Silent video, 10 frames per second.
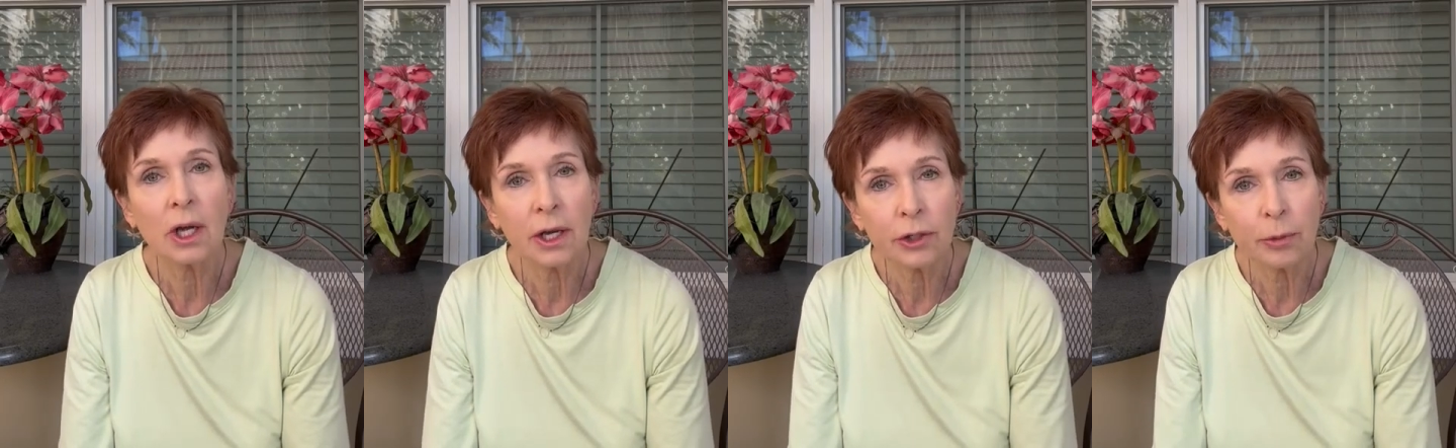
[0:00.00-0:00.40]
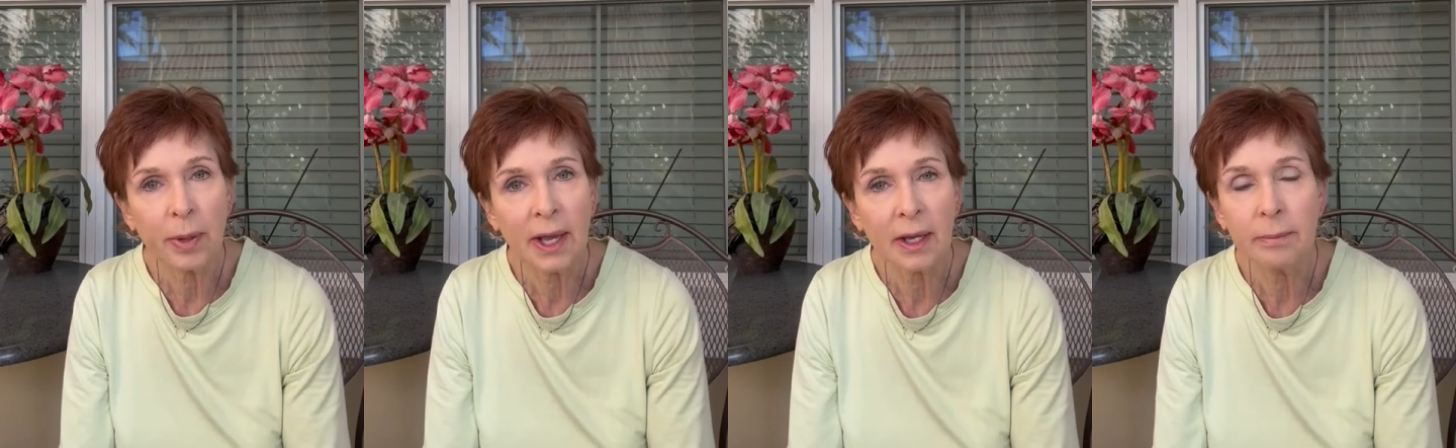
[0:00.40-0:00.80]

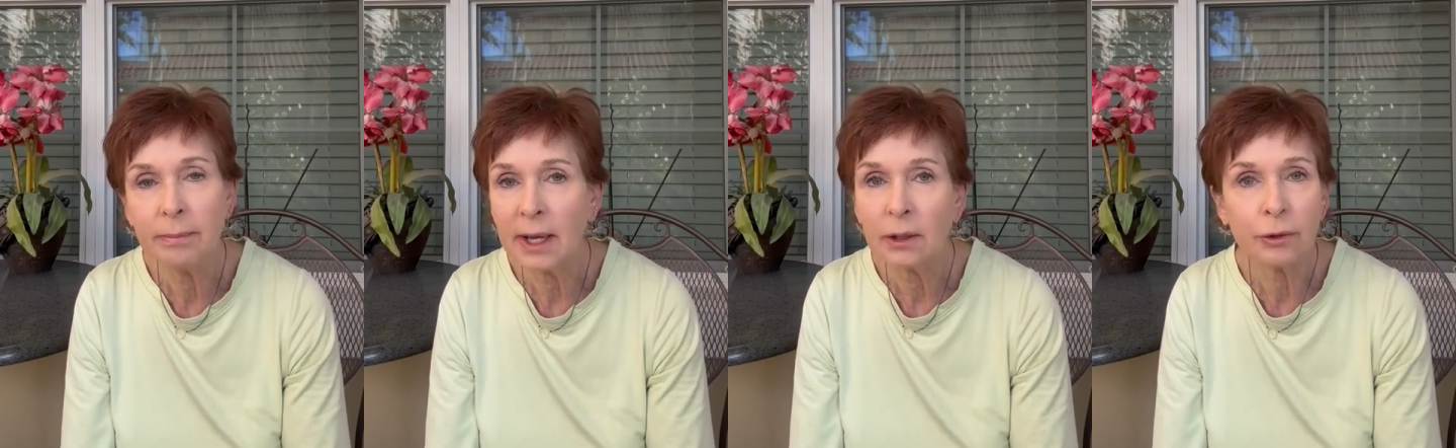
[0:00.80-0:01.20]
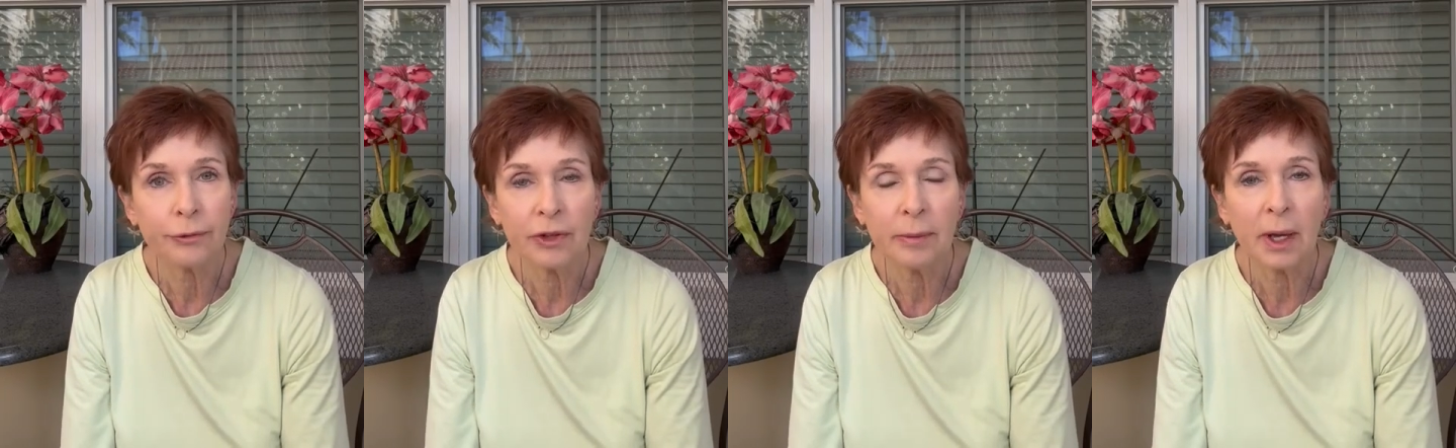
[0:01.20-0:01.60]
underpant, male or
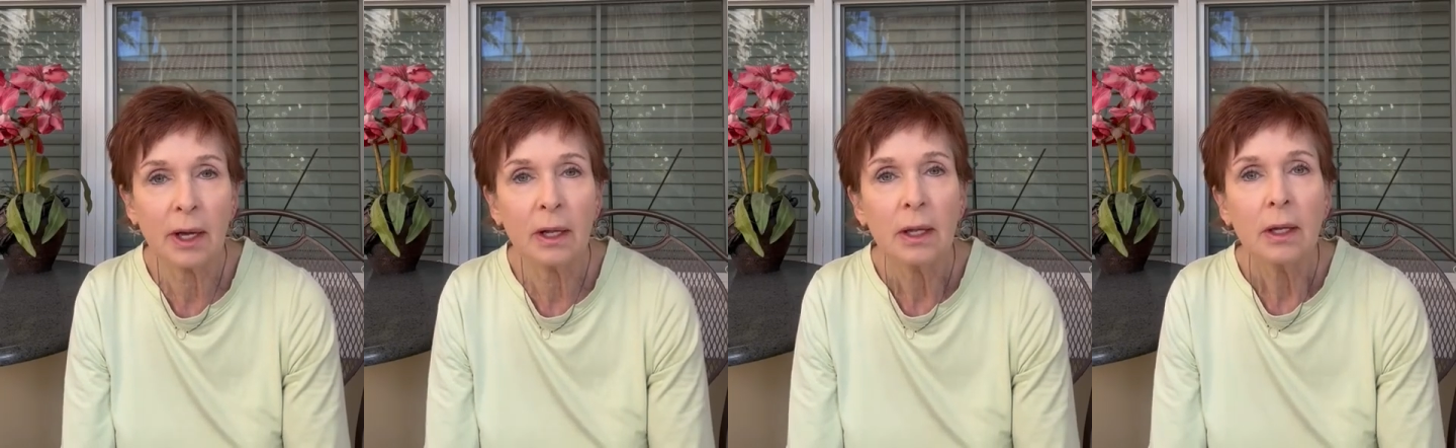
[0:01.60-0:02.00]
female,